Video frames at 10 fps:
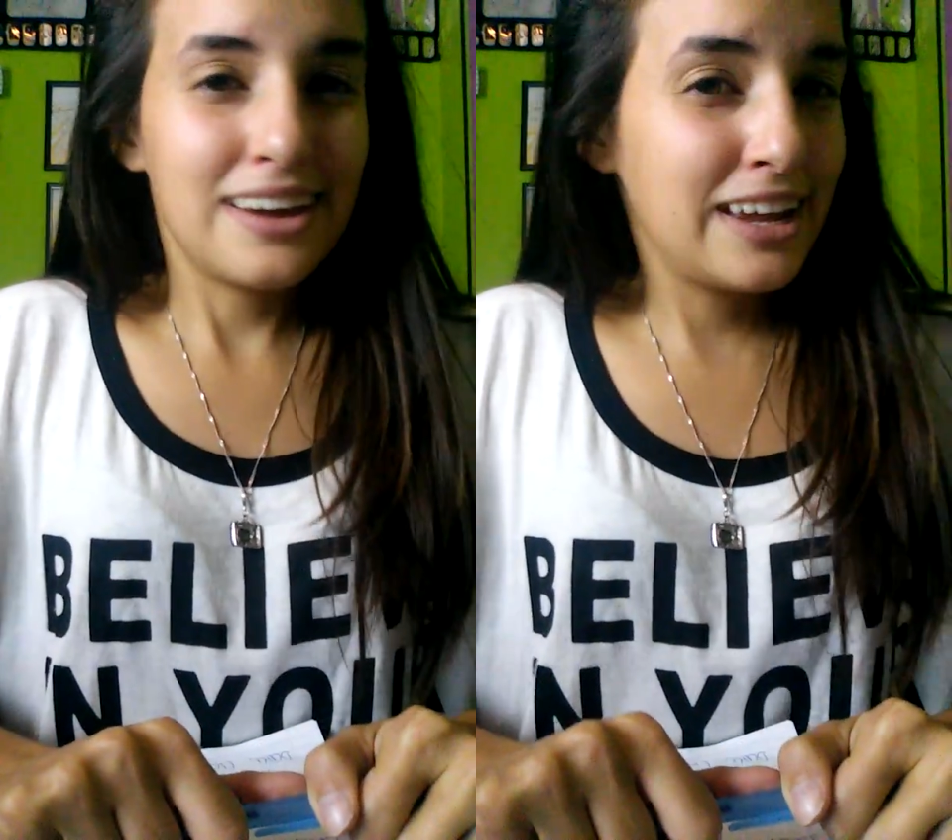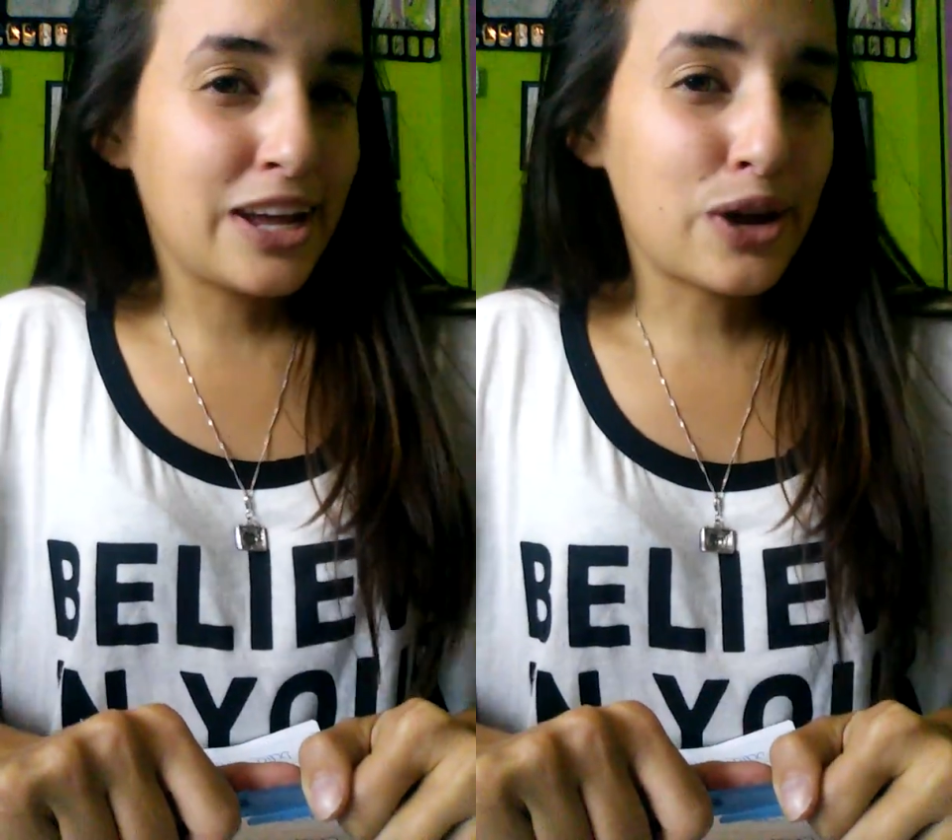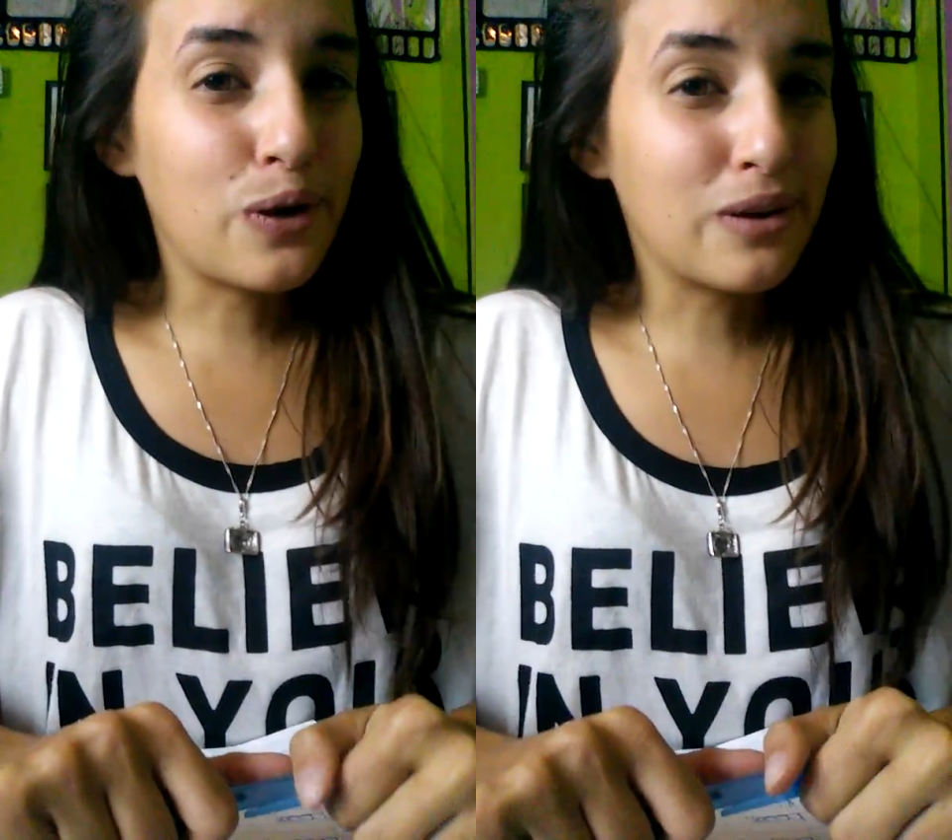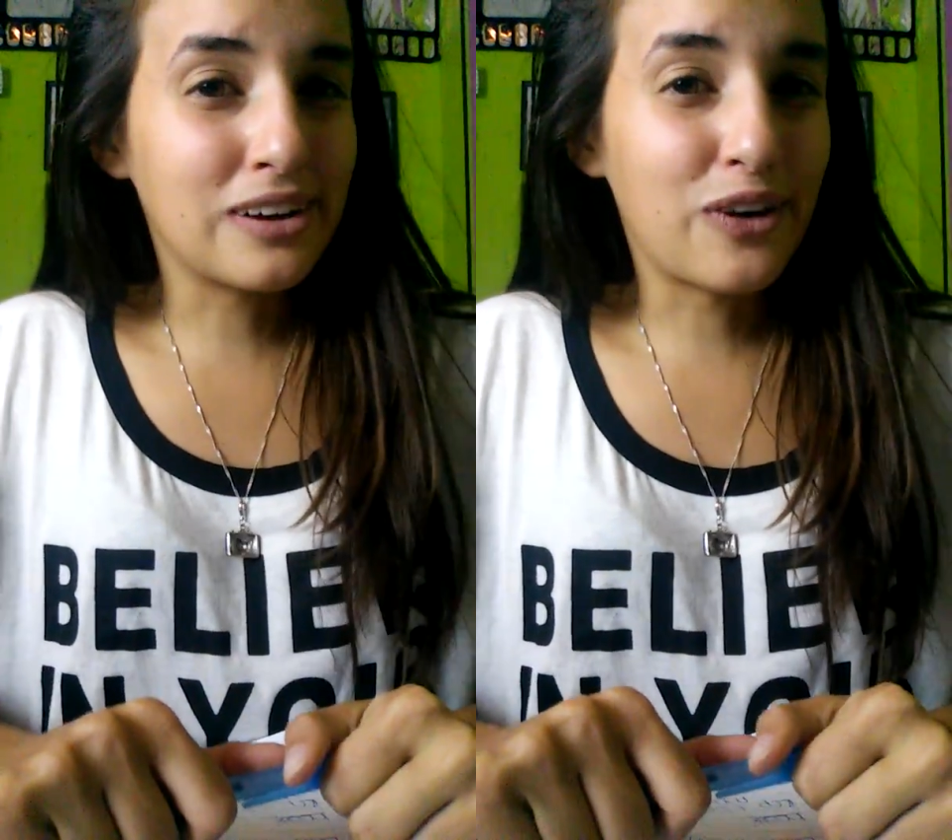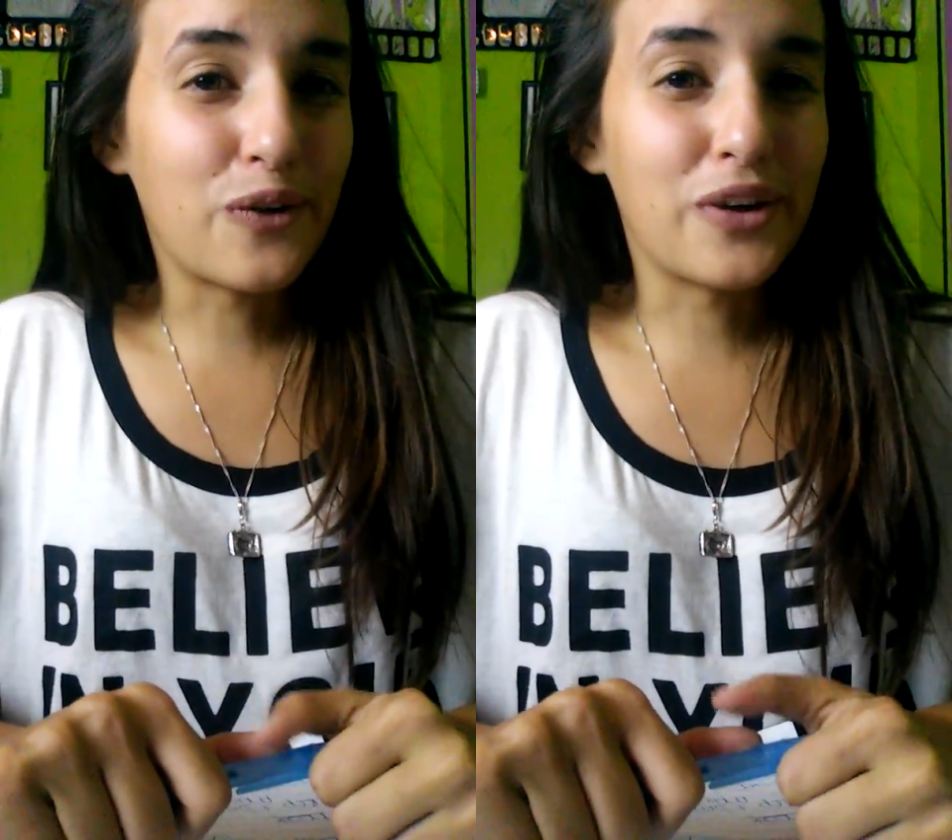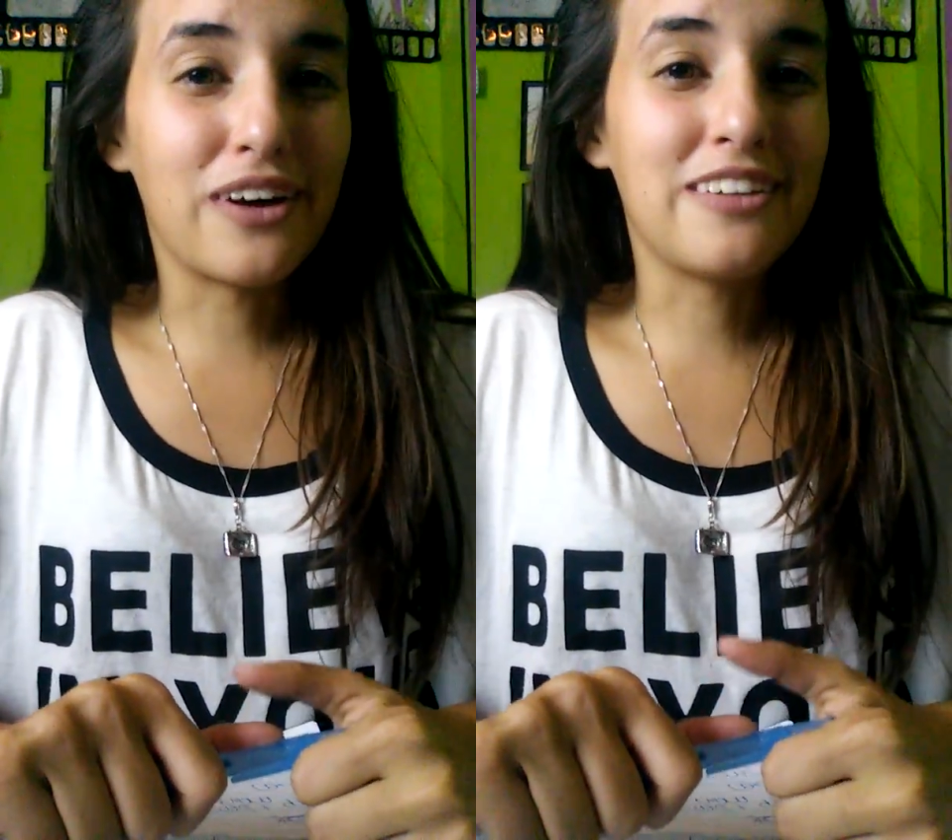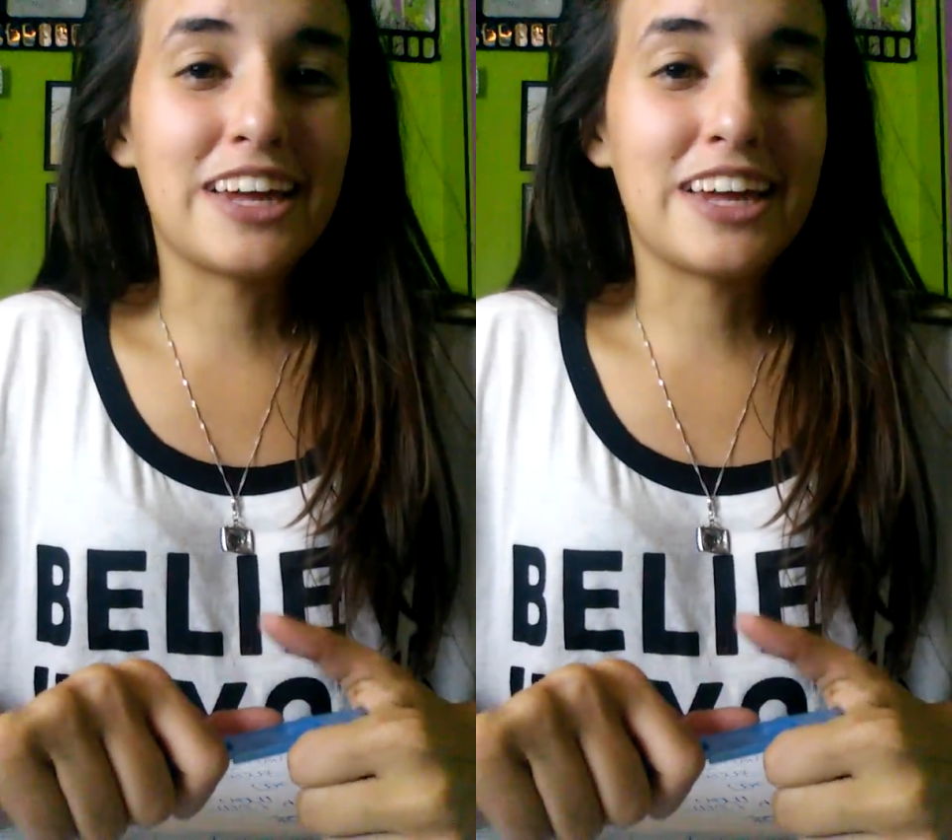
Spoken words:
eating coconut oil,